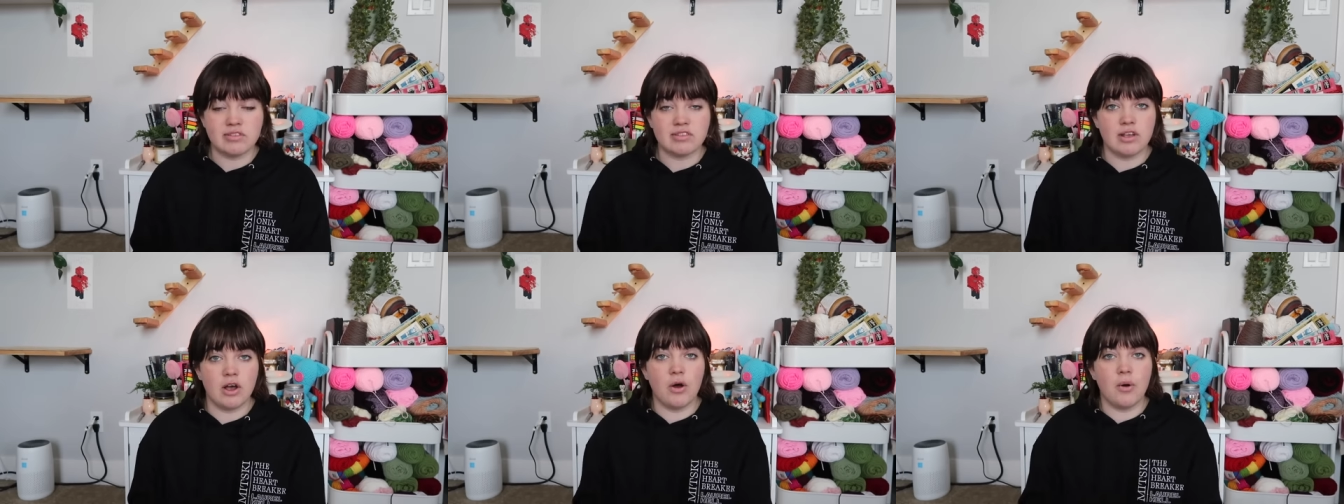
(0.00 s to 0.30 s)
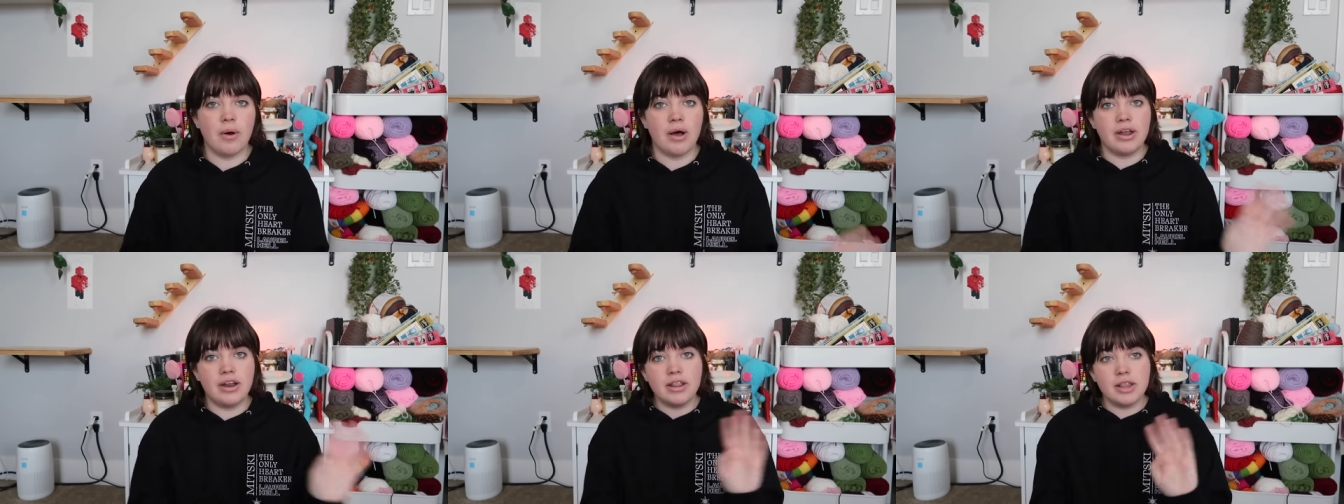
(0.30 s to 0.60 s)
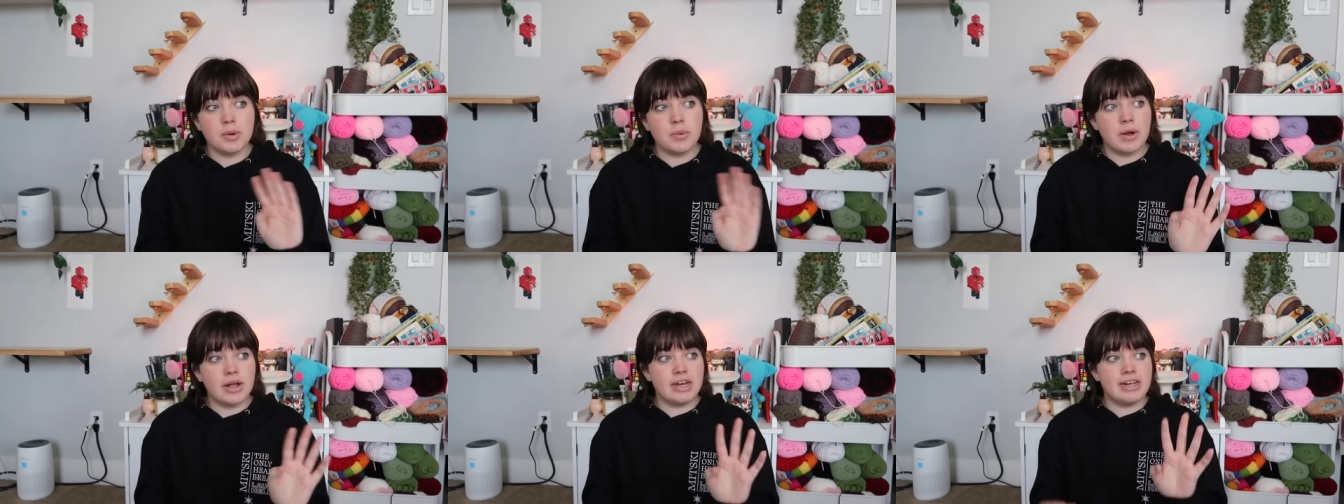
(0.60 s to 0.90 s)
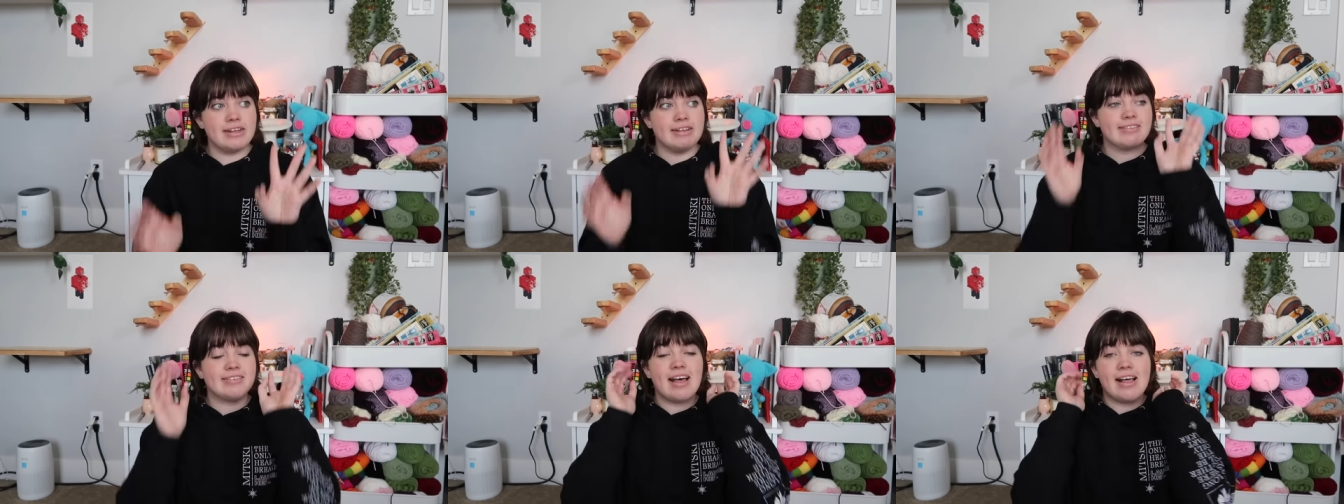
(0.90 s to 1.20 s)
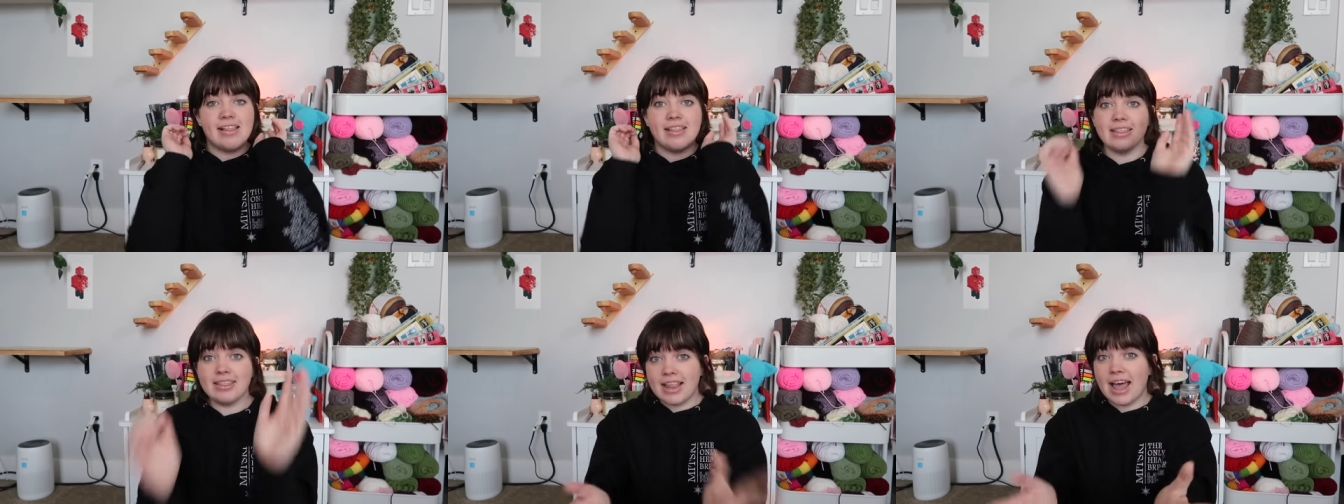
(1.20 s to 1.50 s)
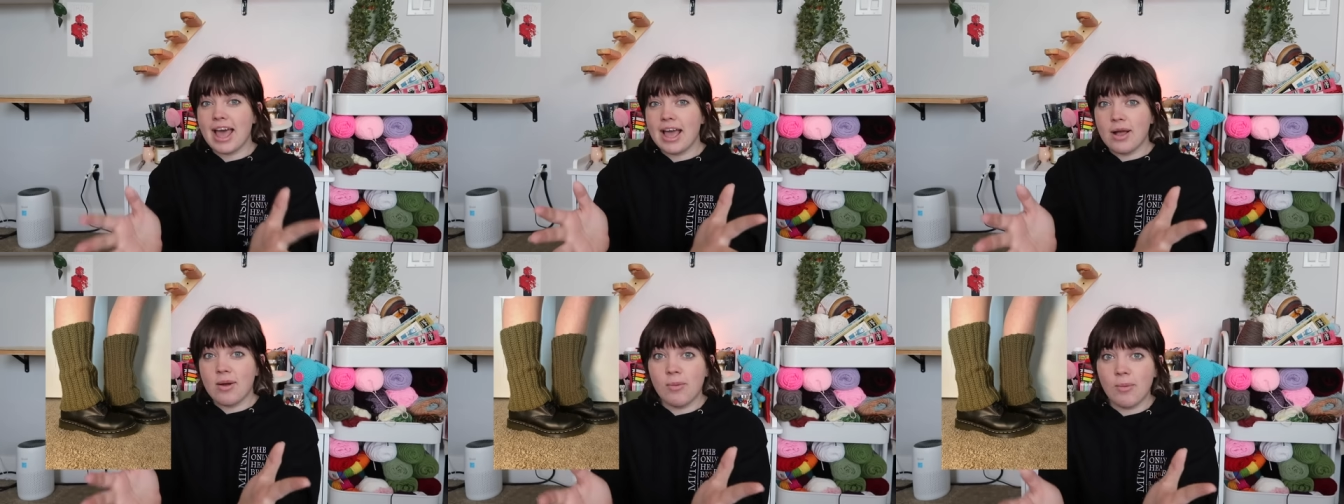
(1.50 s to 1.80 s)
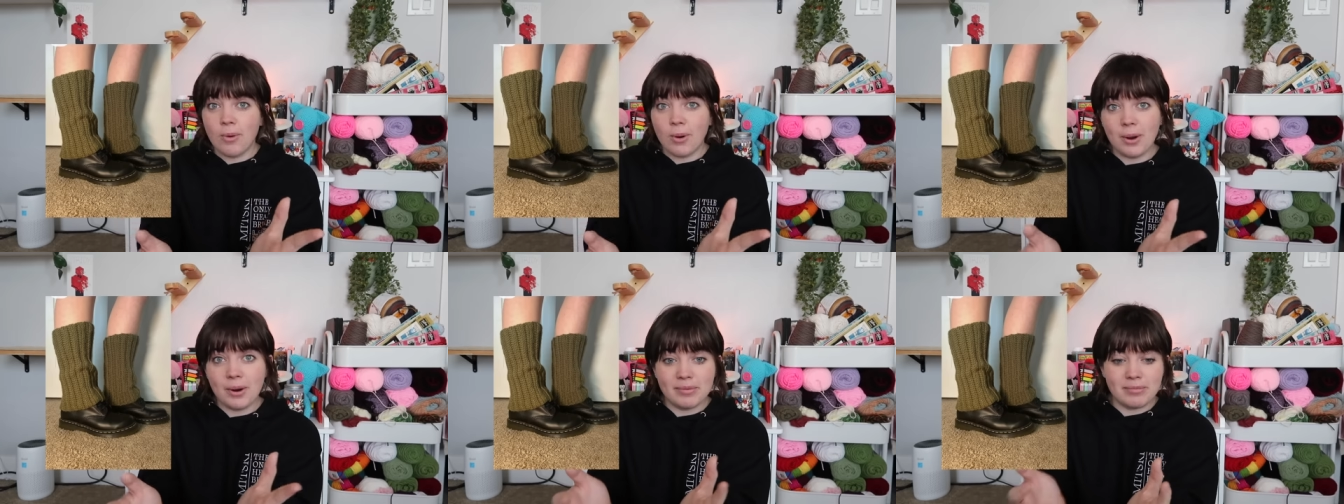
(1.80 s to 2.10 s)
So another one is leg
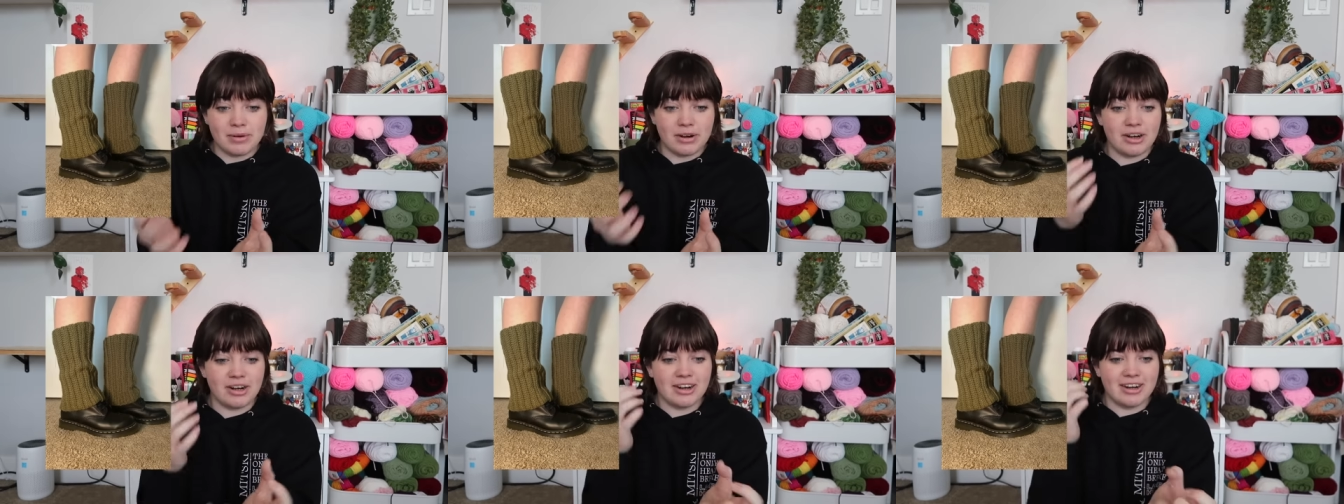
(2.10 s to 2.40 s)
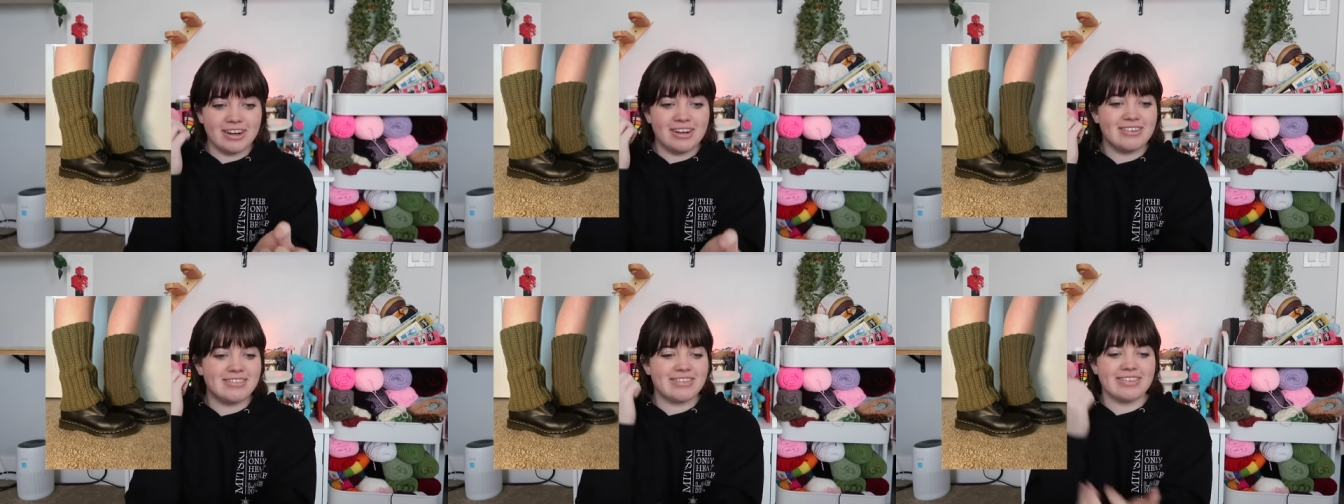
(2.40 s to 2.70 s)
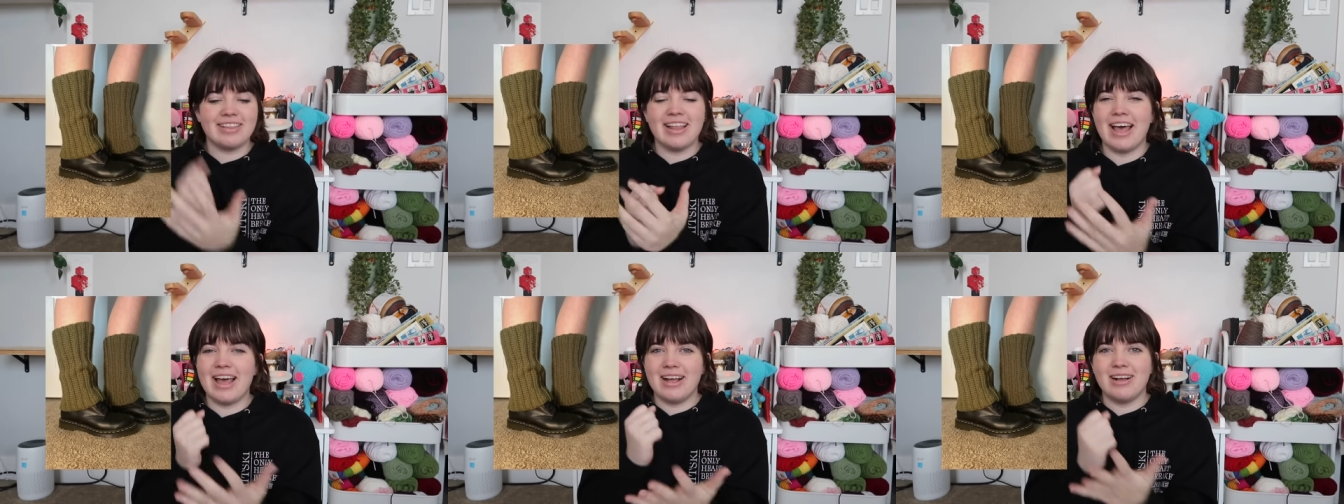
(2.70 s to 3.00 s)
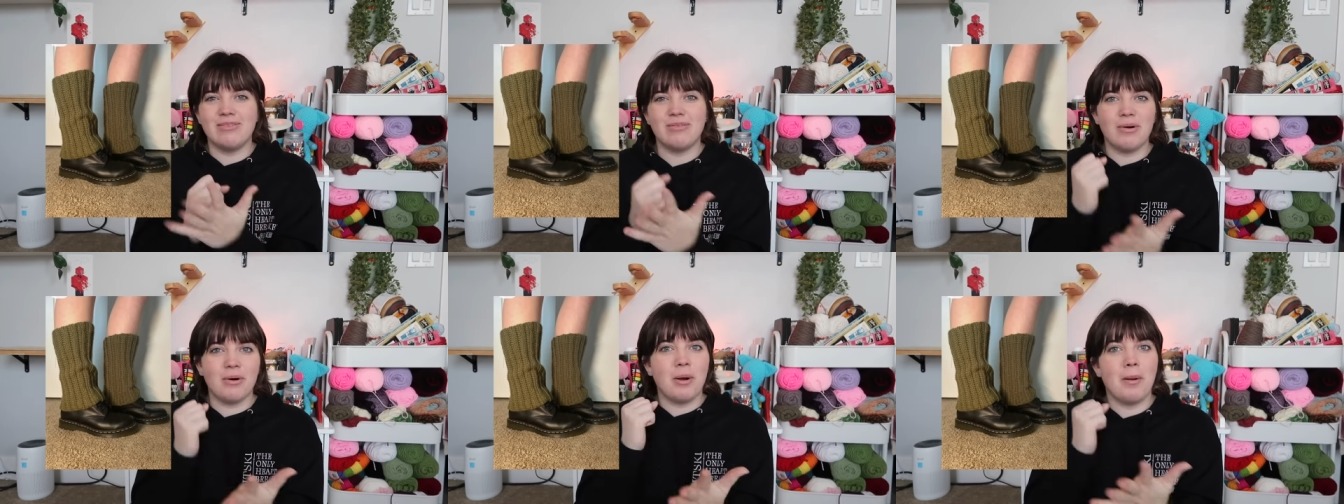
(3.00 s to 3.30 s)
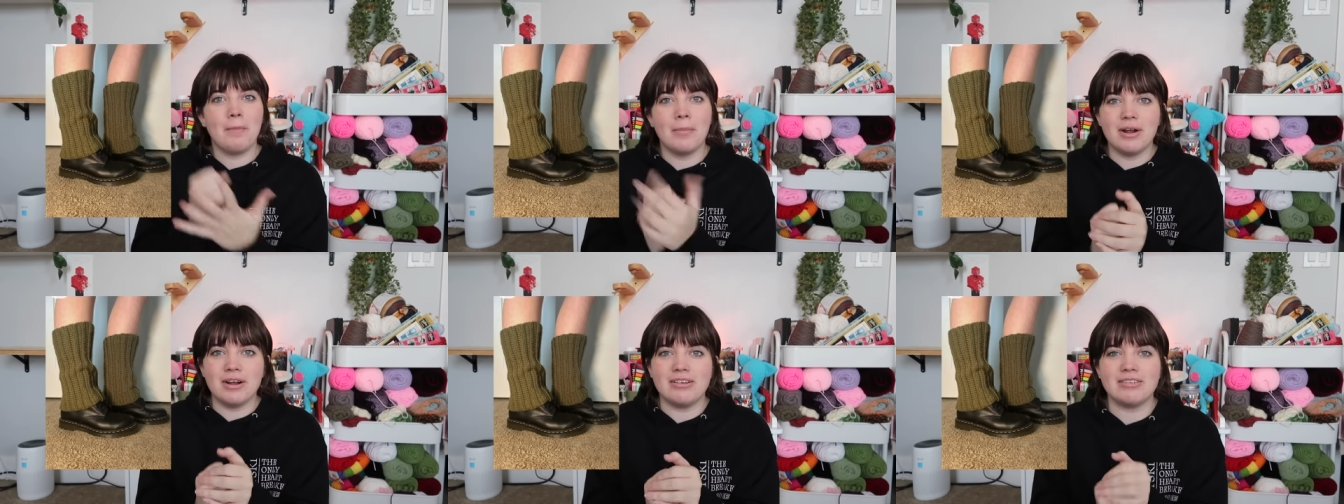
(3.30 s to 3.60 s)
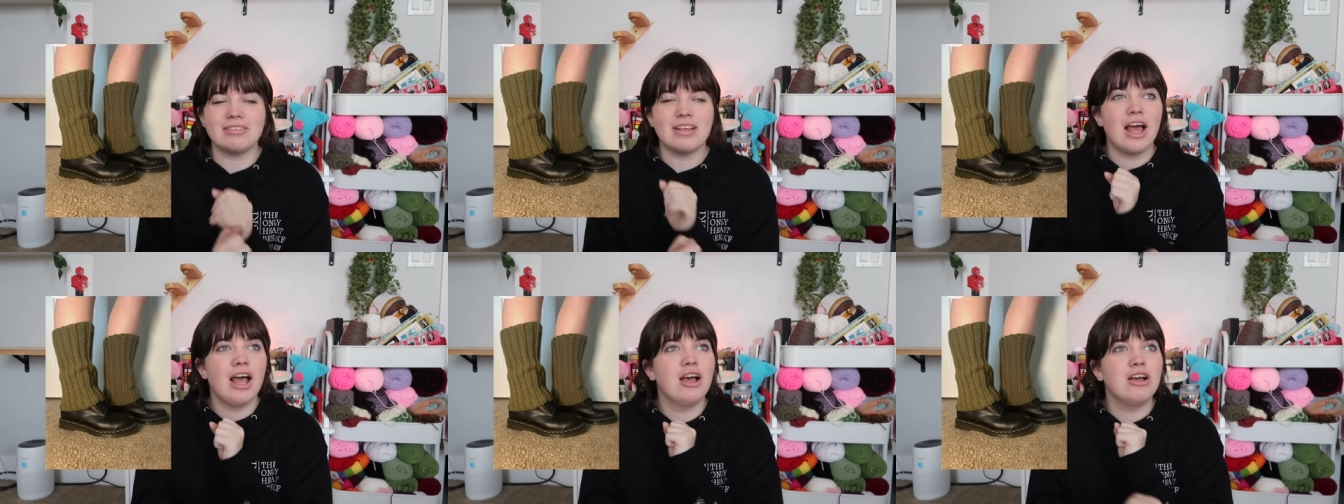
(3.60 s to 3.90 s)
warmers. Leg warmers,